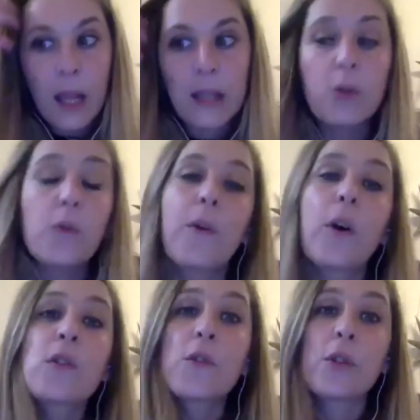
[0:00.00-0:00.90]
to
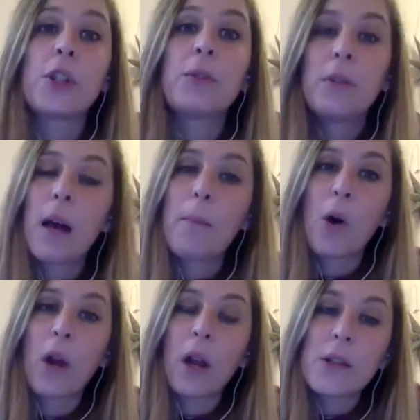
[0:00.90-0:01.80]
foster
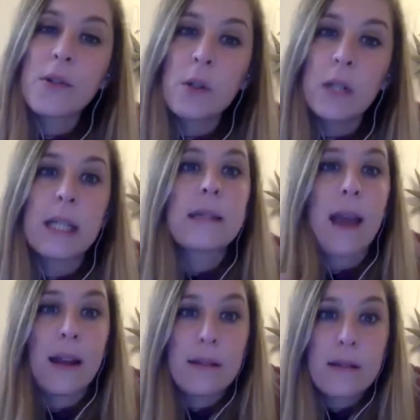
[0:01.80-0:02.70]
among our students
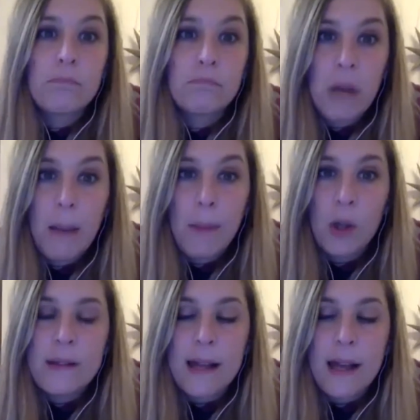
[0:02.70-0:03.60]
and
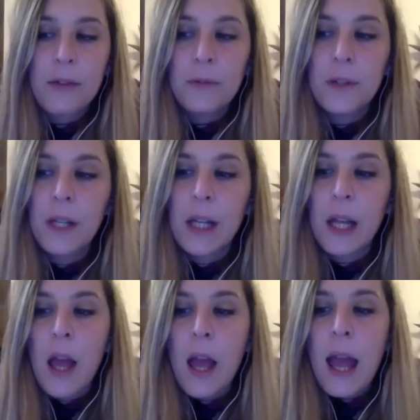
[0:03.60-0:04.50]
among staff.
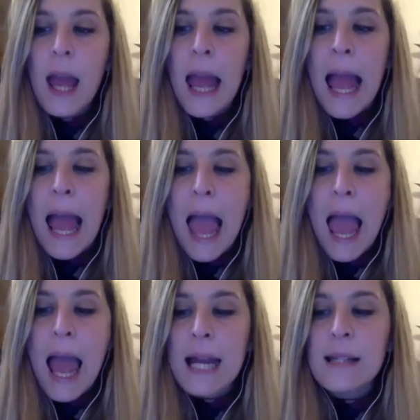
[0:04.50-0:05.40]

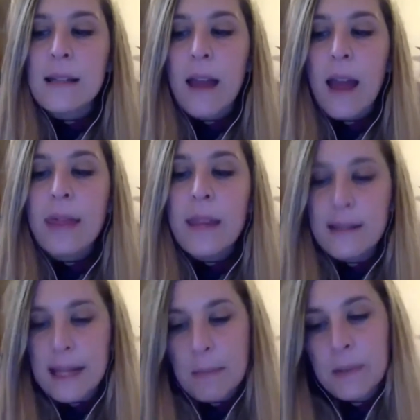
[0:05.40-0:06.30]
And at the
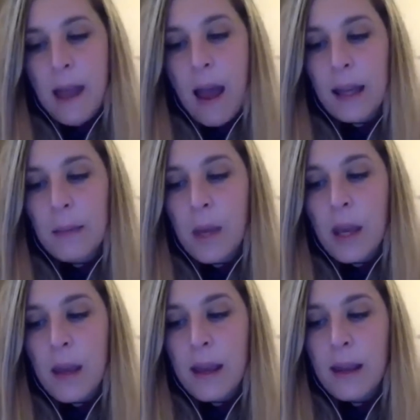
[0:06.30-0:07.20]
same time,
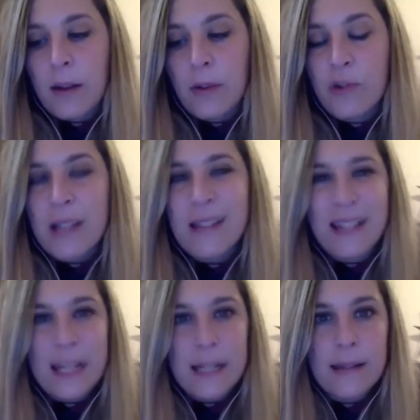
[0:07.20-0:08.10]

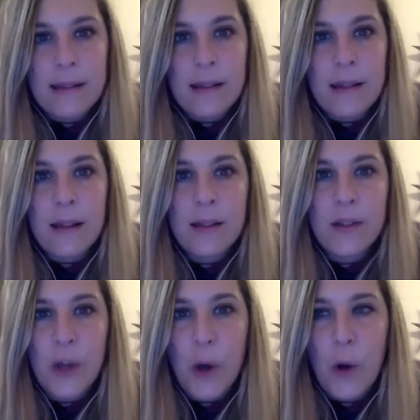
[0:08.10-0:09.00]
justice.
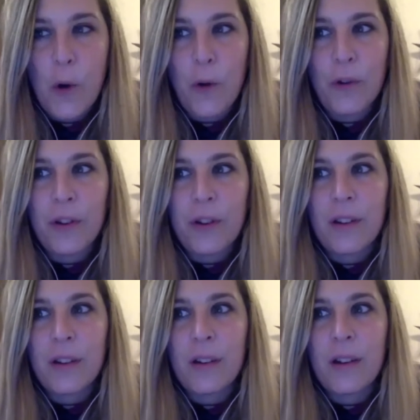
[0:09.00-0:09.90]
So
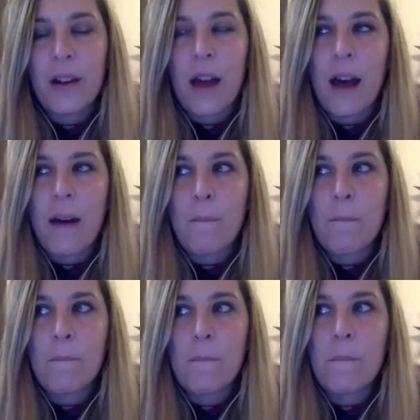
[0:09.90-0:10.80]

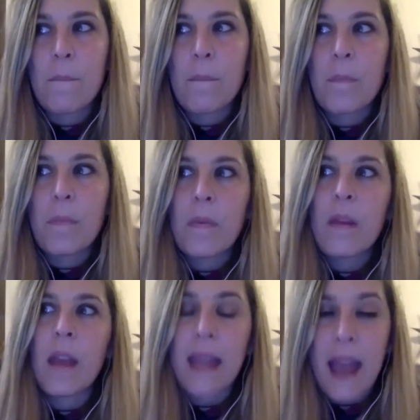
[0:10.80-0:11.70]
again,
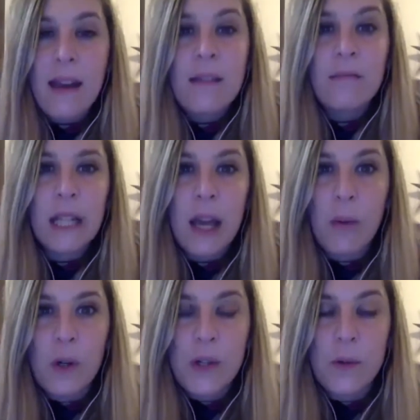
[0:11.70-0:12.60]
in
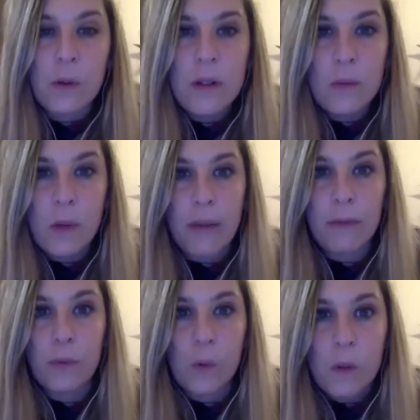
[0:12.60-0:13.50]
our schools, we
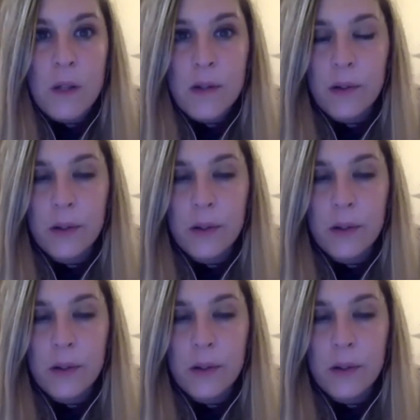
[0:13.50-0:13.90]
have rules